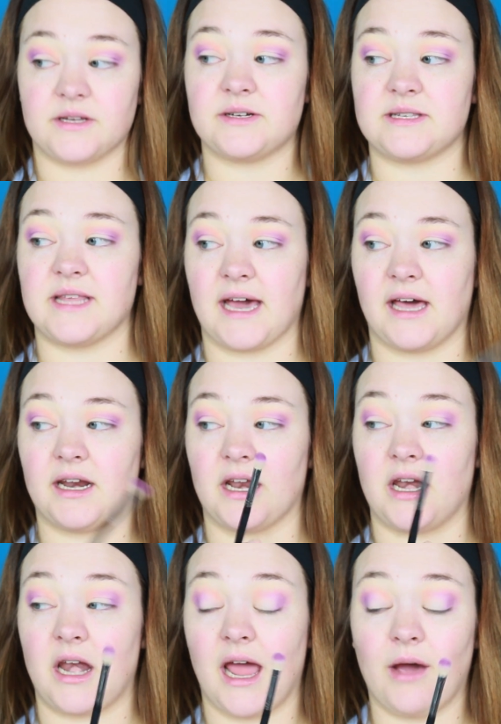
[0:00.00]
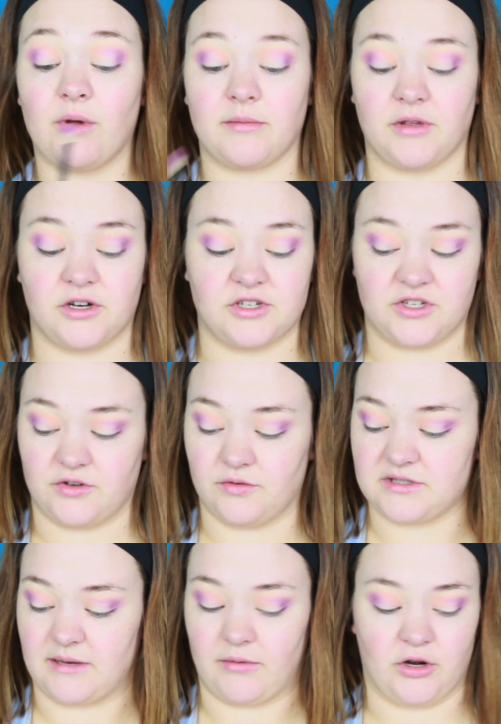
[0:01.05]
There's that. And now what I'm going to
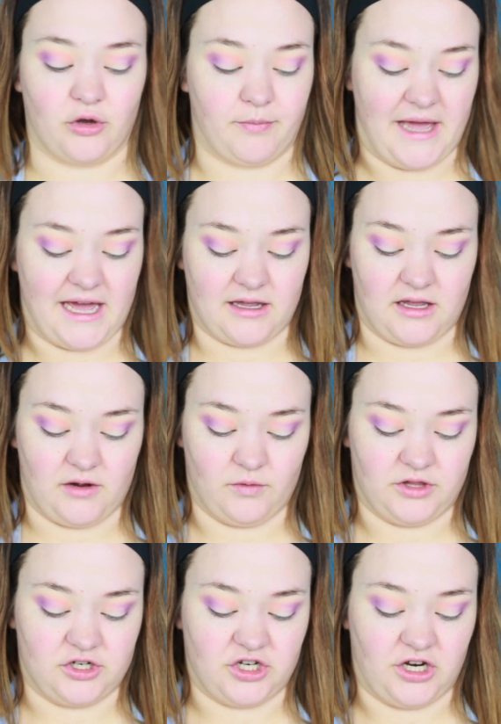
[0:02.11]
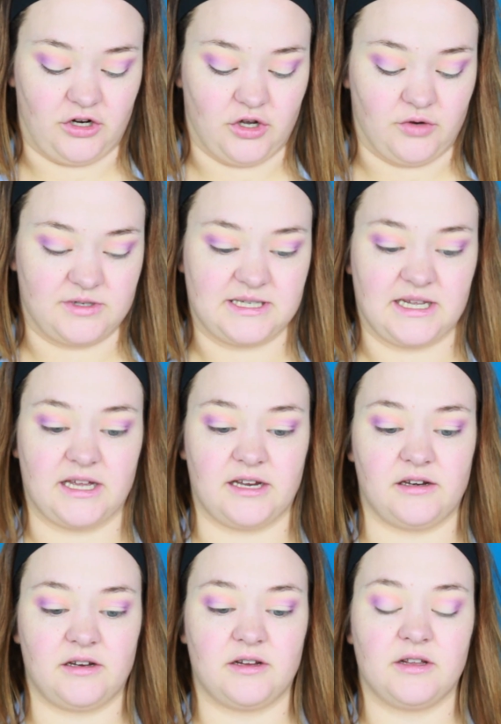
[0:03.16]
do is I'm going to go back in with the shade
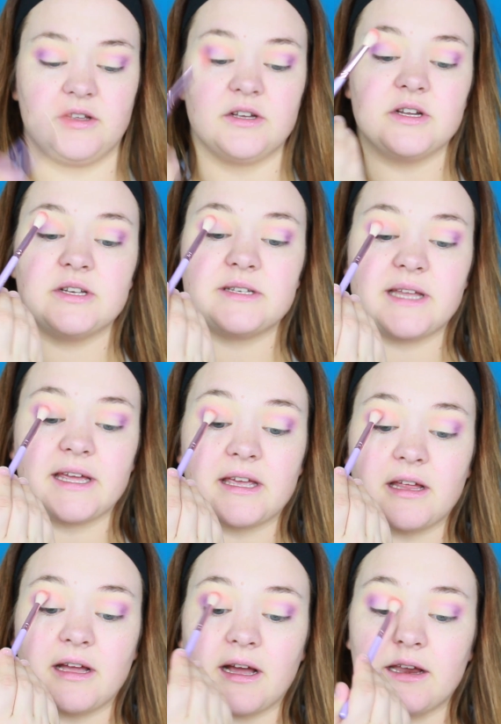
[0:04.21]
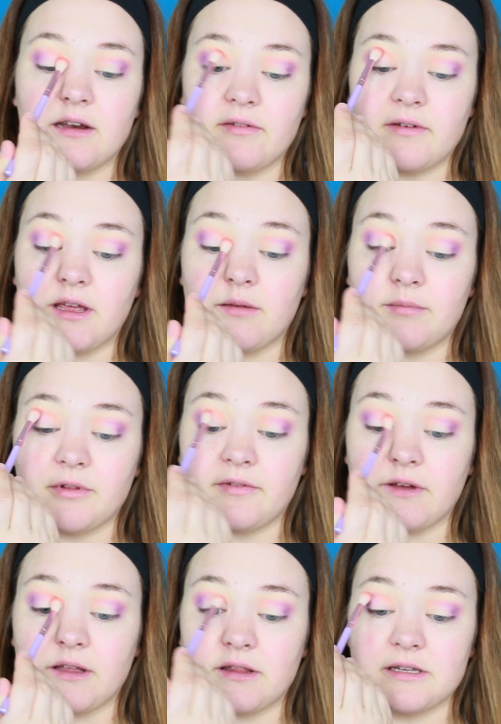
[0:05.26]
Coastline so I can kind of
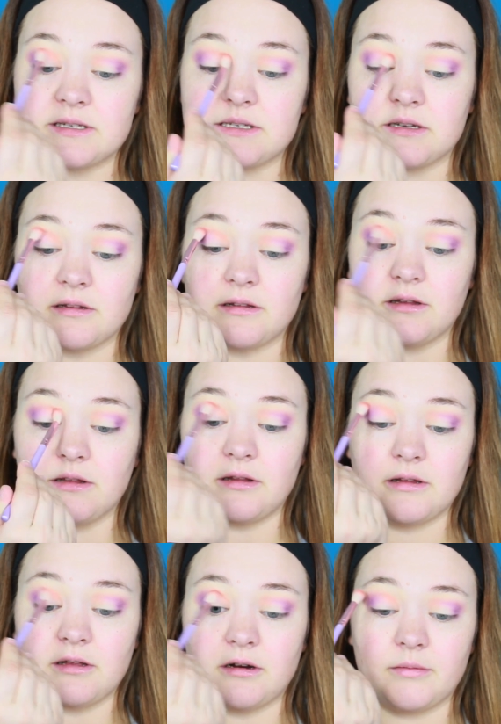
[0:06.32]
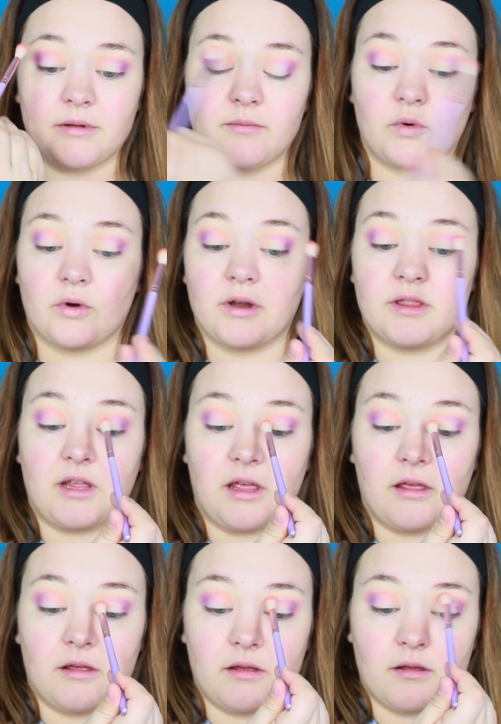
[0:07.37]
amplify this a little bit more in
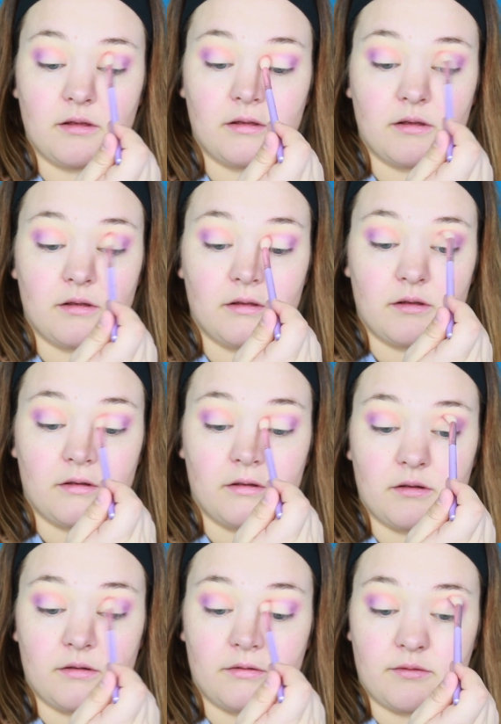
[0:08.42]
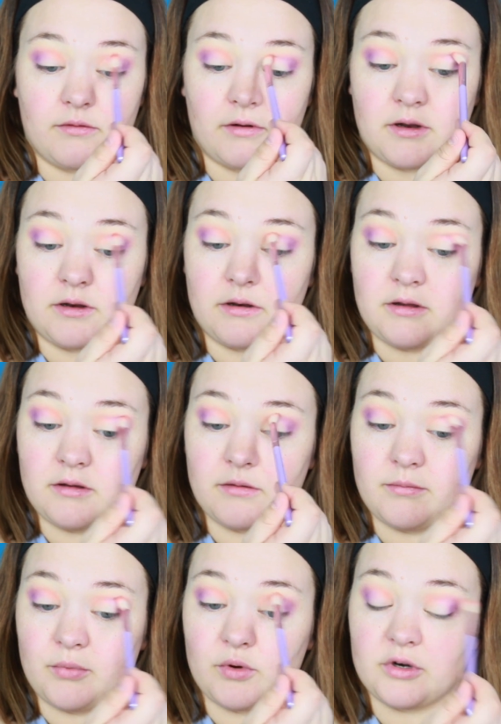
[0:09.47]
the front
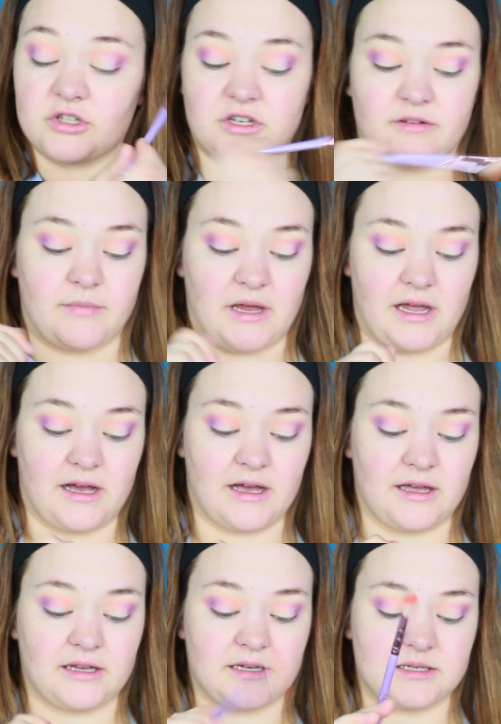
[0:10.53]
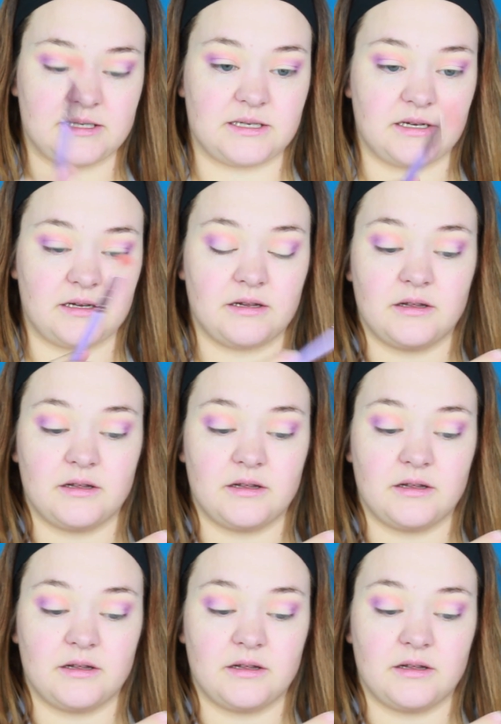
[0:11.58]
portion of my eyes.